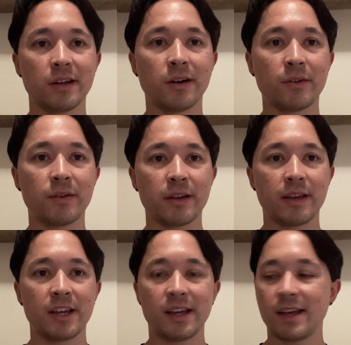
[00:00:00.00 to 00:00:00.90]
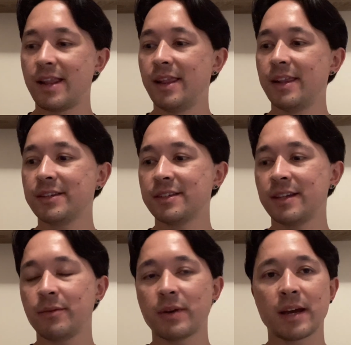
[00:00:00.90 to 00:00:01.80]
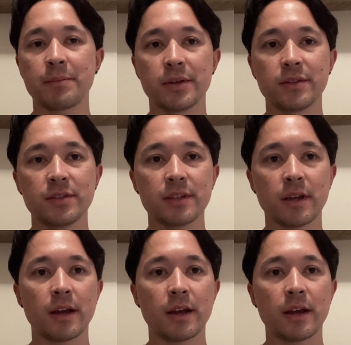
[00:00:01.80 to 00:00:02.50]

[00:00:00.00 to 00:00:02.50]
goal. Let's see what happens.